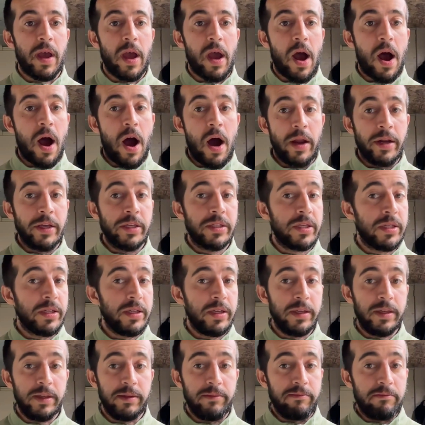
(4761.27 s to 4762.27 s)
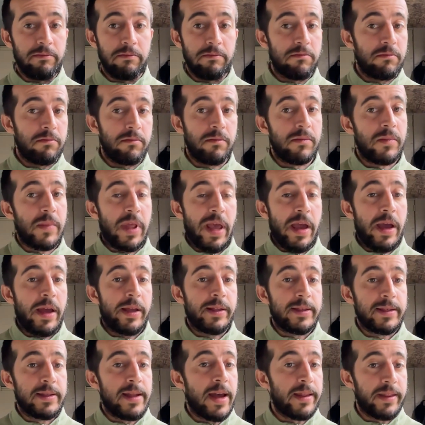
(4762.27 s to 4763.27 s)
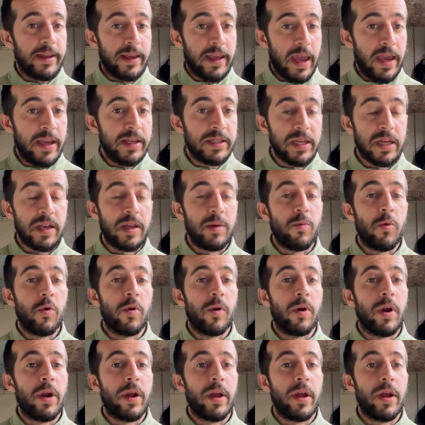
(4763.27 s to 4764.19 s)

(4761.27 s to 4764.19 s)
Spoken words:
Honestly, that's not the case anymore,